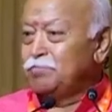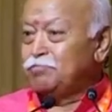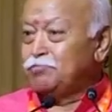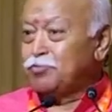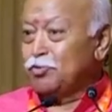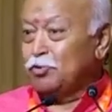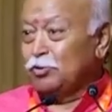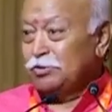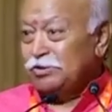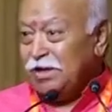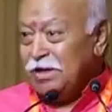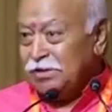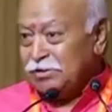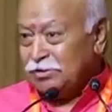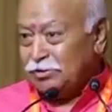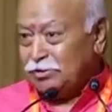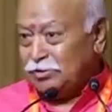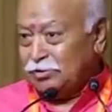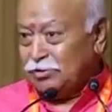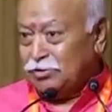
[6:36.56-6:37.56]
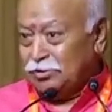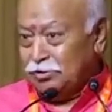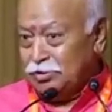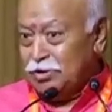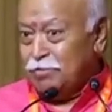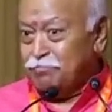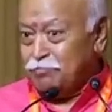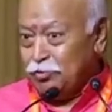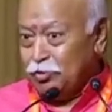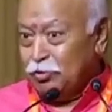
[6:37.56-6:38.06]
The process
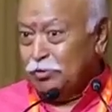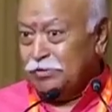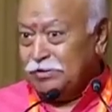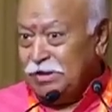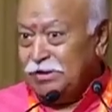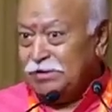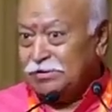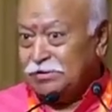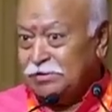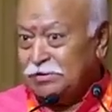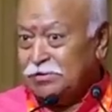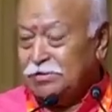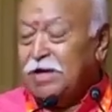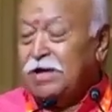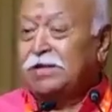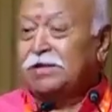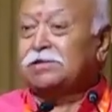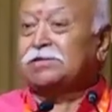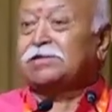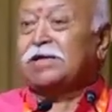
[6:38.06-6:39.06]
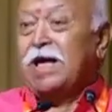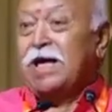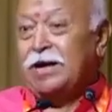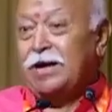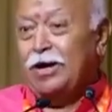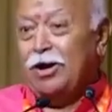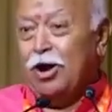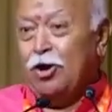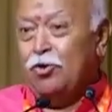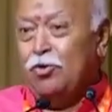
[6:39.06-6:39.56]
that is
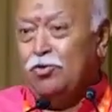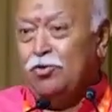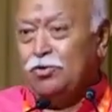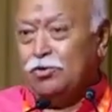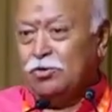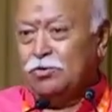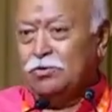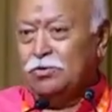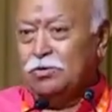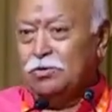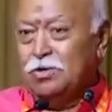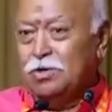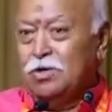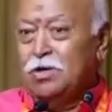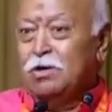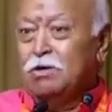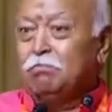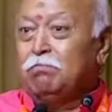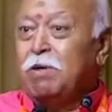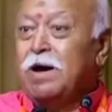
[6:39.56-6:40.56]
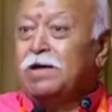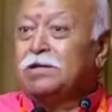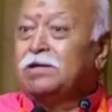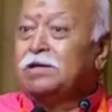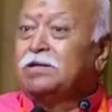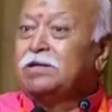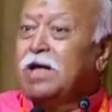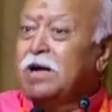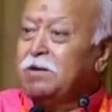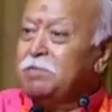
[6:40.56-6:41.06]
carried out
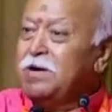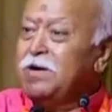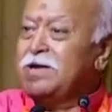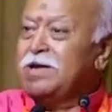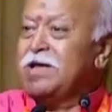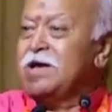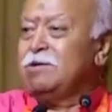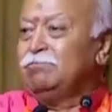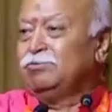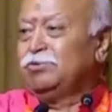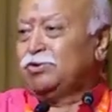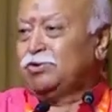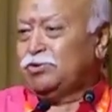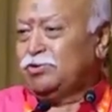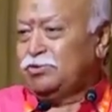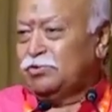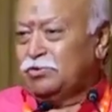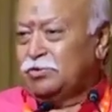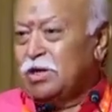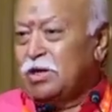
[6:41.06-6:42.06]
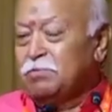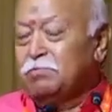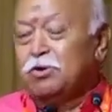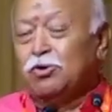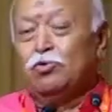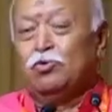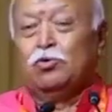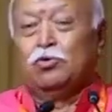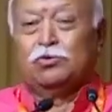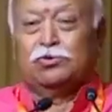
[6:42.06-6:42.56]
by the Dharma Niyams,
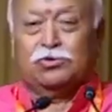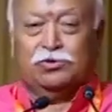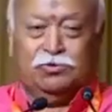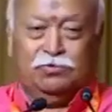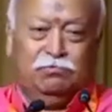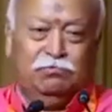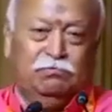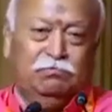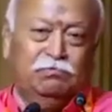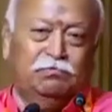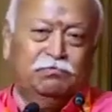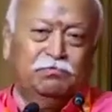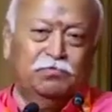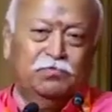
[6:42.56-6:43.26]
Dharma rules.